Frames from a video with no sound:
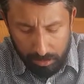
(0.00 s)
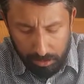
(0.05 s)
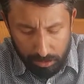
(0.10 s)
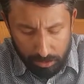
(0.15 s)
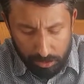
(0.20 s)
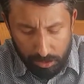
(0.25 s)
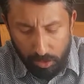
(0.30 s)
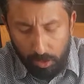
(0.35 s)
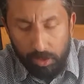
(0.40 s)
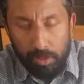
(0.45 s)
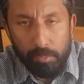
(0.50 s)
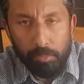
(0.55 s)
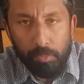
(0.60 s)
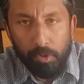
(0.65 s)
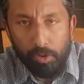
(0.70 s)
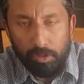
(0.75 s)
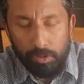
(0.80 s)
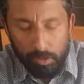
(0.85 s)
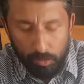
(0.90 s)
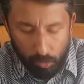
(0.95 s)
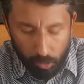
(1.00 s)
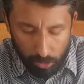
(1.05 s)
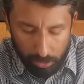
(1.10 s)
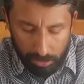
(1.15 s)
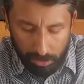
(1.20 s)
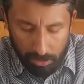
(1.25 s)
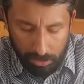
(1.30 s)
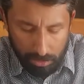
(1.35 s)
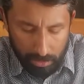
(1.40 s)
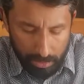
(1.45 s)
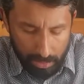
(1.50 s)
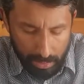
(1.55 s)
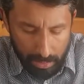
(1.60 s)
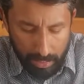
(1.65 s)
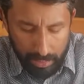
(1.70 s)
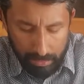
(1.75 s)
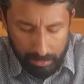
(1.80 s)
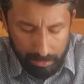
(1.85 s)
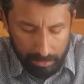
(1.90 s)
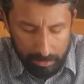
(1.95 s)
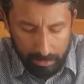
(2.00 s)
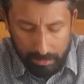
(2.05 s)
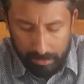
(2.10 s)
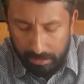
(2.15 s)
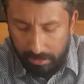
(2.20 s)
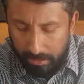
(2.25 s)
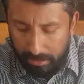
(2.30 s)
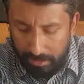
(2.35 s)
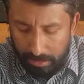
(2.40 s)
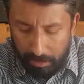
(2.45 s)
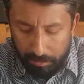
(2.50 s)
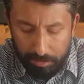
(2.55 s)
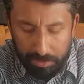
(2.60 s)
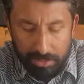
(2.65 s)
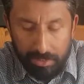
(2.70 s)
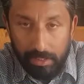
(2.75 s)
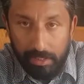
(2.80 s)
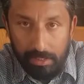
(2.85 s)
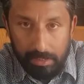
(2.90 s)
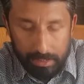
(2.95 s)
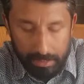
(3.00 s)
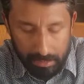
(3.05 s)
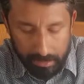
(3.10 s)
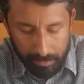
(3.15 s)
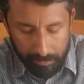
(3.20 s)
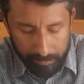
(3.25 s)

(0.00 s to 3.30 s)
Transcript: Slowly pour the water and keep stirring.